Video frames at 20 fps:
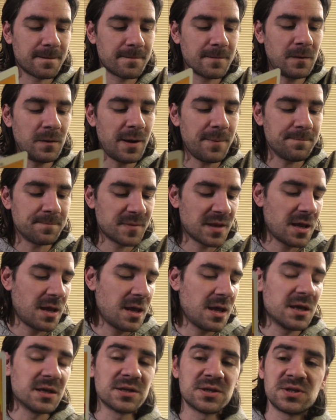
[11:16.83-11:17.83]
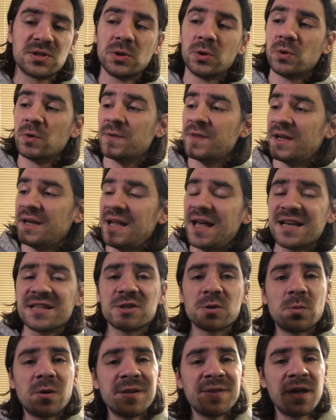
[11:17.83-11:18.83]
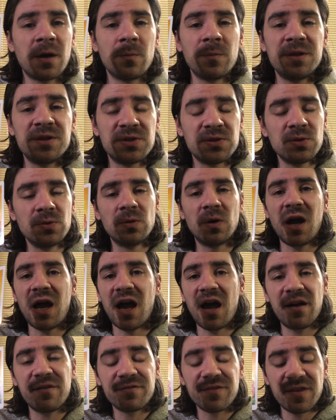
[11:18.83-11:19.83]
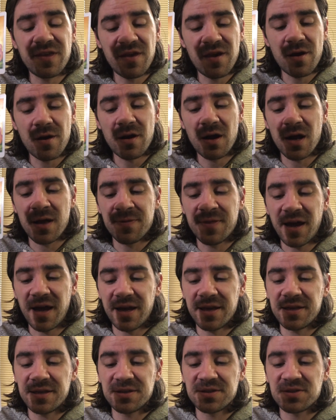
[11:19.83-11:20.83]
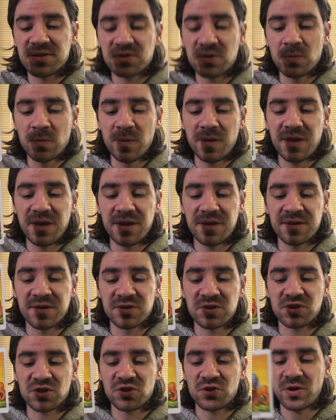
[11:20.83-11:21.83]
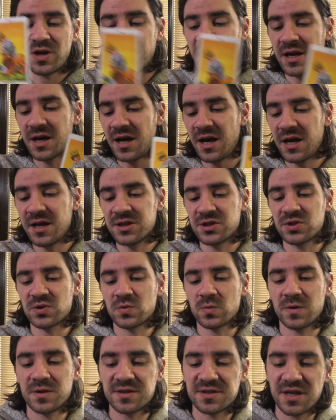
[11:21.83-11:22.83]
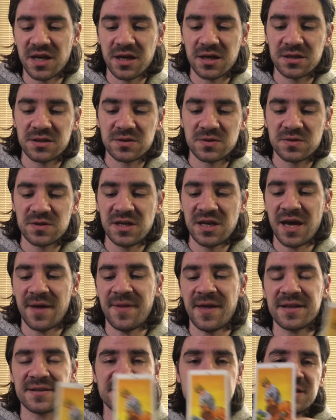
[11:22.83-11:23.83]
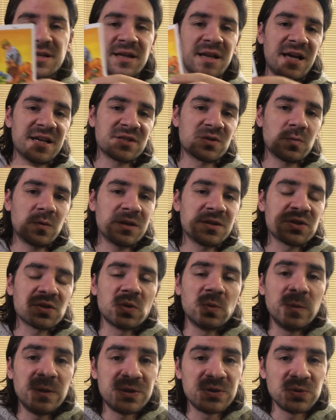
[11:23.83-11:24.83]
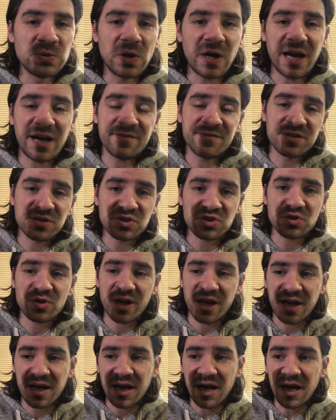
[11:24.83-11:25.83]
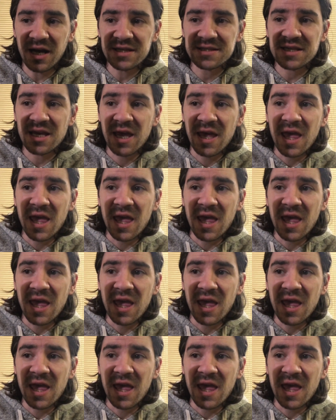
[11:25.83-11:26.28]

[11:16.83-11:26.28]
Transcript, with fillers: All right, so the last one that we do have here, that is to be the Strength card. Just one second to see. Yeah, that's the last one. So we do have the Strength card.